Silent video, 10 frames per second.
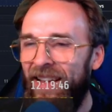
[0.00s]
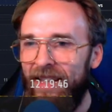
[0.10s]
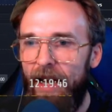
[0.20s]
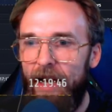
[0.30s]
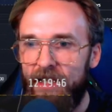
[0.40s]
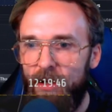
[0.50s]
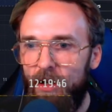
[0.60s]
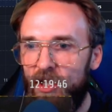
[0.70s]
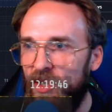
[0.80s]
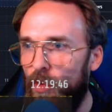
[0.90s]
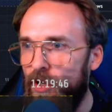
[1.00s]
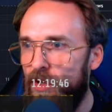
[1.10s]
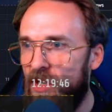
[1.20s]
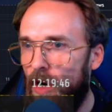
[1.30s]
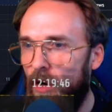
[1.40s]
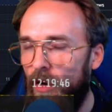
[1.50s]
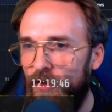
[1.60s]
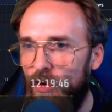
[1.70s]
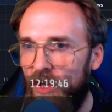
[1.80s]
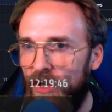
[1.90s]
Yeah, it's good. So when you start, if
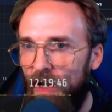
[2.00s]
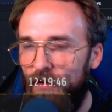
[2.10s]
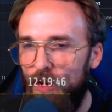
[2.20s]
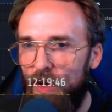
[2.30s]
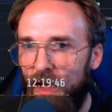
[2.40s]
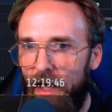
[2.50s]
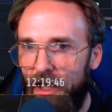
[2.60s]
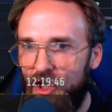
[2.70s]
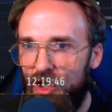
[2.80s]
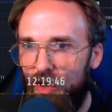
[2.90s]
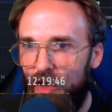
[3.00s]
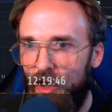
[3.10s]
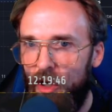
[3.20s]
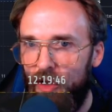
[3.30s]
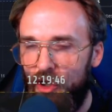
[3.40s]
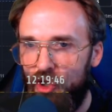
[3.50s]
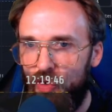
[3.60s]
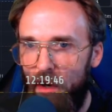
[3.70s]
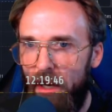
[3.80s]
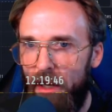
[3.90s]
you can, if you can catch the the
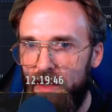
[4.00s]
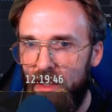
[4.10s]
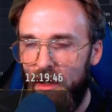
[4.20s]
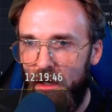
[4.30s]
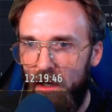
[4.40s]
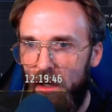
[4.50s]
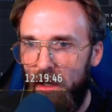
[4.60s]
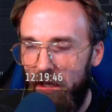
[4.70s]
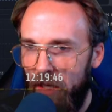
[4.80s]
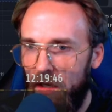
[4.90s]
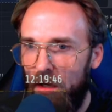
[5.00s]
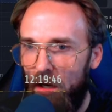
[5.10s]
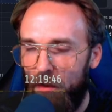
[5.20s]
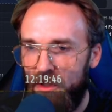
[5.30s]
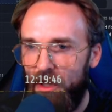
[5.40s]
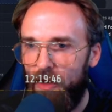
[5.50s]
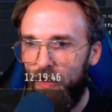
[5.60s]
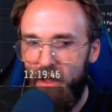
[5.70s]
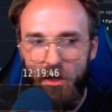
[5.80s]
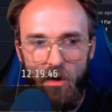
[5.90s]
trend in a in a
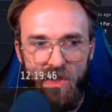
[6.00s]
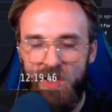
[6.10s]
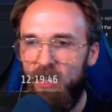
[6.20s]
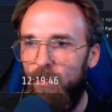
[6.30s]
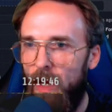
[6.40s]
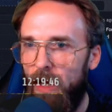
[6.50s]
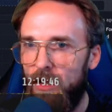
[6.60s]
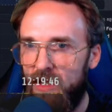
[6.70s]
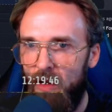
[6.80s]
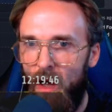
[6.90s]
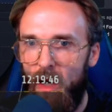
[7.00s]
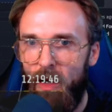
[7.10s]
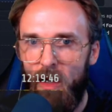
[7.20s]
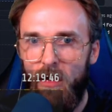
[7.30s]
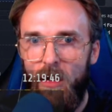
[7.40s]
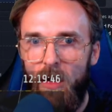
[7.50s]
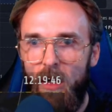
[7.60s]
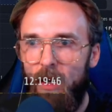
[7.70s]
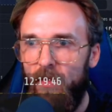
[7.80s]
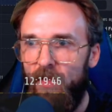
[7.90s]
particular ecosystem like Solana,
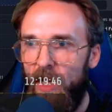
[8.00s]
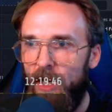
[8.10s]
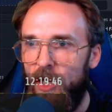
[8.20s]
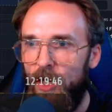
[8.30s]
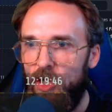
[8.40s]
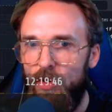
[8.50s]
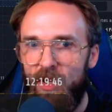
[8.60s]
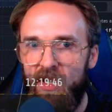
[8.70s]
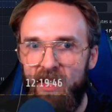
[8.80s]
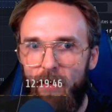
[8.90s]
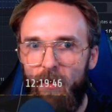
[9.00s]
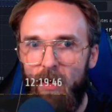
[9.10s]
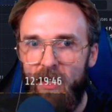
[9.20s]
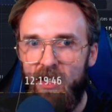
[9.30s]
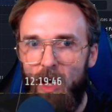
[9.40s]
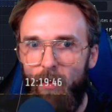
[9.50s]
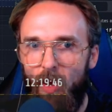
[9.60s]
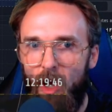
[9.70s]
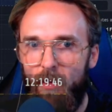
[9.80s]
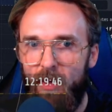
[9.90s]
then you can definitely
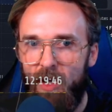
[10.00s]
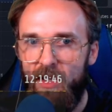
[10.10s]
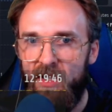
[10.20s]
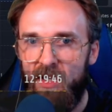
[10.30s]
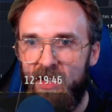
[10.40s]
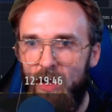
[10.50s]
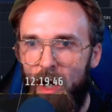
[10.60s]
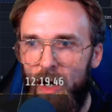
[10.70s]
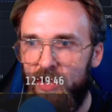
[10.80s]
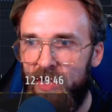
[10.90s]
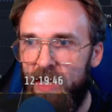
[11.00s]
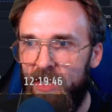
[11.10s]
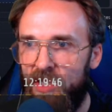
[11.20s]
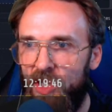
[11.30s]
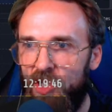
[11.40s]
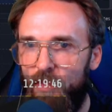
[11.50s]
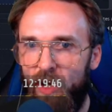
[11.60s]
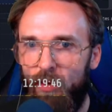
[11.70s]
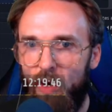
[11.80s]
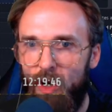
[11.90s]
double up because Solana's just had such a
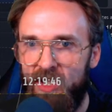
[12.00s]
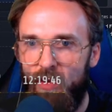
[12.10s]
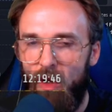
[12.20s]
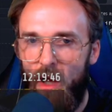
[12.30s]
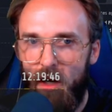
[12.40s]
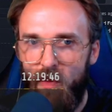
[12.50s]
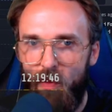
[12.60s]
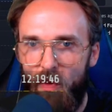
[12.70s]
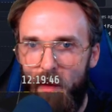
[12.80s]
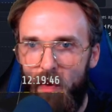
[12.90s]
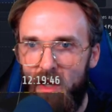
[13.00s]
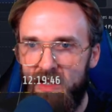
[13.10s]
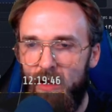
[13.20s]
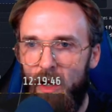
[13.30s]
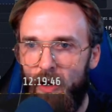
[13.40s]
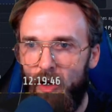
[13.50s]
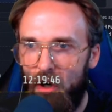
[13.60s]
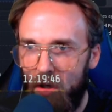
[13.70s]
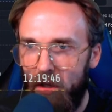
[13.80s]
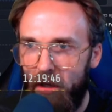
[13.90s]
big run. So a lot of people that bought Solana
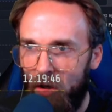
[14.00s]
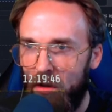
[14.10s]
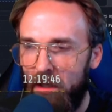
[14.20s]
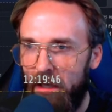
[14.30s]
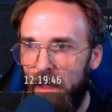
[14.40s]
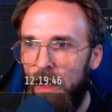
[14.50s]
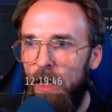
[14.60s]
early, early,